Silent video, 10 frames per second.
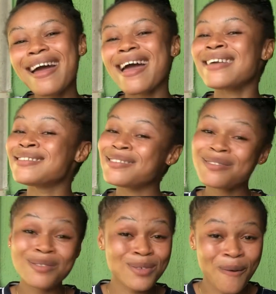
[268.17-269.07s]
I see
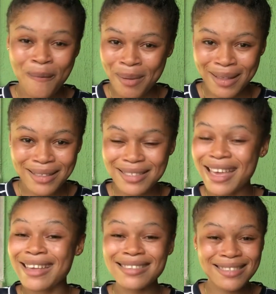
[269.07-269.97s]
those comments.
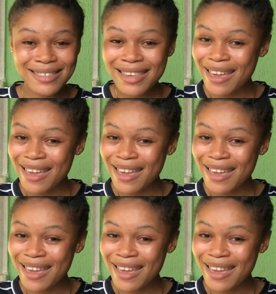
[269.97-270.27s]
I see